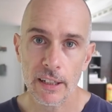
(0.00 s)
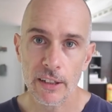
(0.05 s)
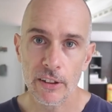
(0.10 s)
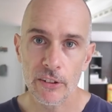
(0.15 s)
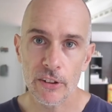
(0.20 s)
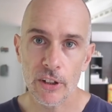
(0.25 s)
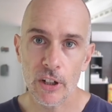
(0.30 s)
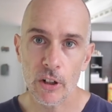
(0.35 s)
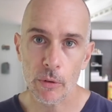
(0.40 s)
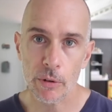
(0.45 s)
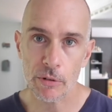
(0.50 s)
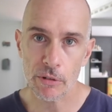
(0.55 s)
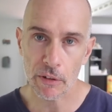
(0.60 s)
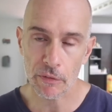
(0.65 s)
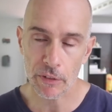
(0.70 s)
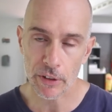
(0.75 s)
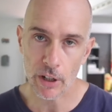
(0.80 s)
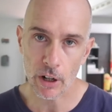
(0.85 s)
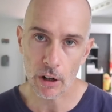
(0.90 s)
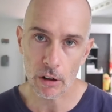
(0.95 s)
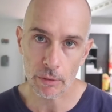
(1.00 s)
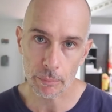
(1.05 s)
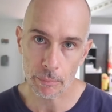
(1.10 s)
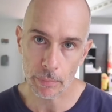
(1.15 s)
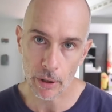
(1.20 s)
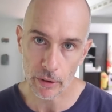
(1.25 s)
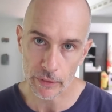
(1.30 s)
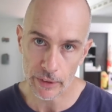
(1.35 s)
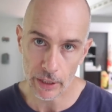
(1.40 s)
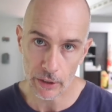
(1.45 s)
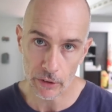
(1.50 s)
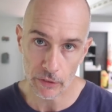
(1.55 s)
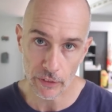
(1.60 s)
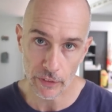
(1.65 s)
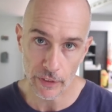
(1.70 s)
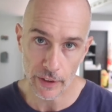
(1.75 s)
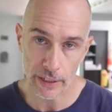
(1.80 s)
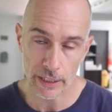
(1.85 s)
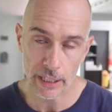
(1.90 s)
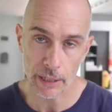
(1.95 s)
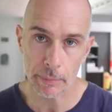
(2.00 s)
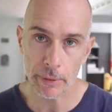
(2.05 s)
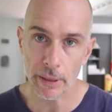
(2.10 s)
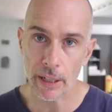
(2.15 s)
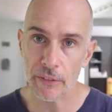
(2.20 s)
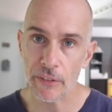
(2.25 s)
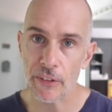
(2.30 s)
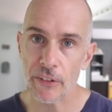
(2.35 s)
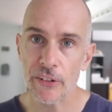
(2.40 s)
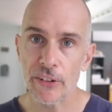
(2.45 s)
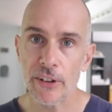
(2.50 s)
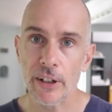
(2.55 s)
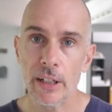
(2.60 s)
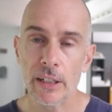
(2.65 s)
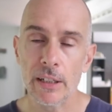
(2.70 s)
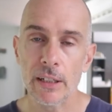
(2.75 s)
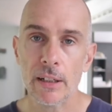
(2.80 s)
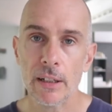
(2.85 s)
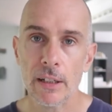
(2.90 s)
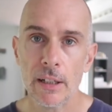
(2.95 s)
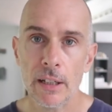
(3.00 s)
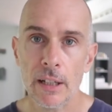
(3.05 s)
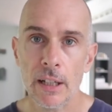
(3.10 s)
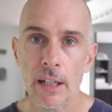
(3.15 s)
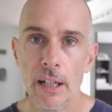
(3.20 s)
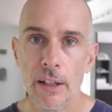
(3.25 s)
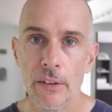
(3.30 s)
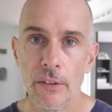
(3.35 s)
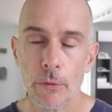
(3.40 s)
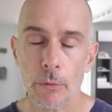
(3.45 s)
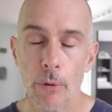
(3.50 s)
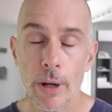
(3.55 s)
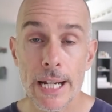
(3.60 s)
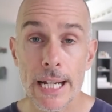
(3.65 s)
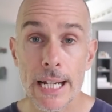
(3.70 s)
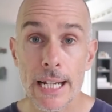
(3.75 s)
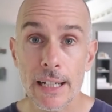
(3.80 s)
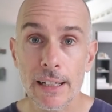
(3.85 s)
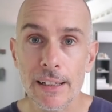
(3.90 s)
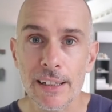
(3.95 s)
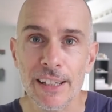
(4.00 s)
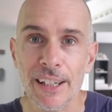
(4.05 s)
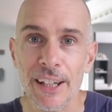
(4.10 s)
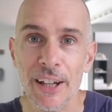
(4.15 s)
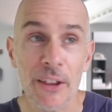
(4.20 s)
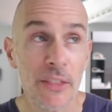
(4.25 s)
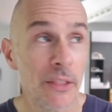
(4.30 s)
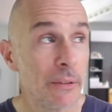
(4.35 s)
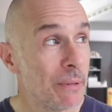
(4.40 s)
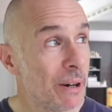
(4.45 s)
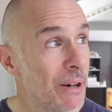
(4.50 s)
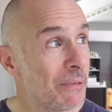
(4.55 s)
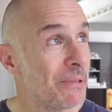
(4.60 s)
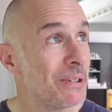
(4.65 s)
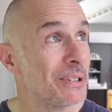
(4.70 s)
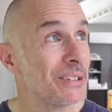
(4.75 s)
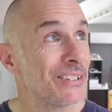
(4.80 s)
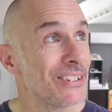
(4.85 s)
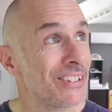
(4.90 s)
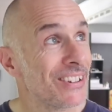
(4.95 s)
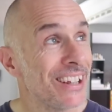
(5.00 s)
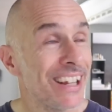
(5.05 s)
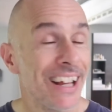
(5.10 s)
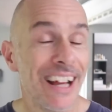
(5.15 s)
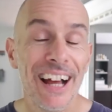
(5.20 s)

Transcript: So we drive the car and park that under there, keep it out of the sun and the rain at the moment.